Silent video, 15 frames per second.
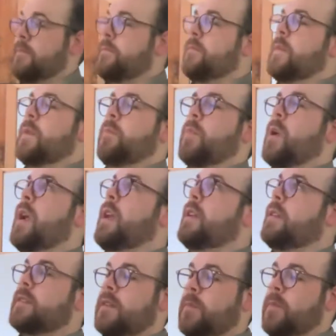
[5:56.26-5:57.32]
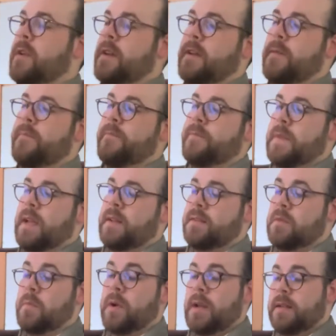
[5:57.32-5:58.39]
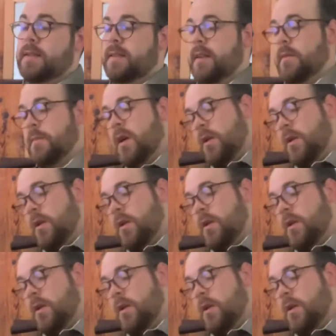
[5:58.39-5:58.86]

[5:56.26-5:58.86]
The brain is up here, has the brain stem.